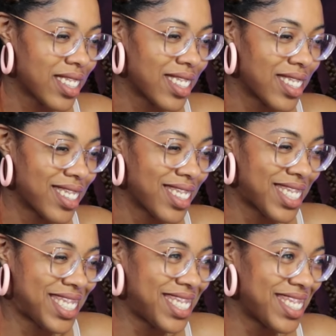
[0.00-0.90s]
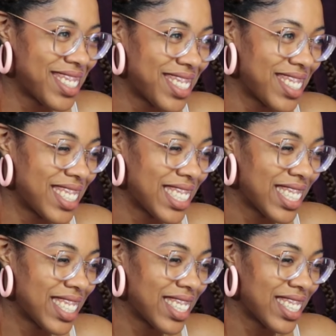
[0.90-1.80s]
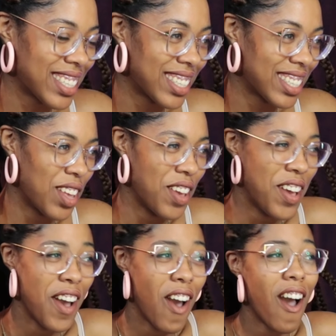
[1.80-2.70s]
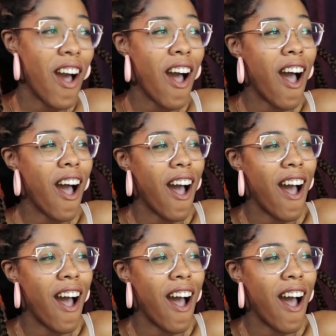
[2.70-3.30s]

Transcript: (silence)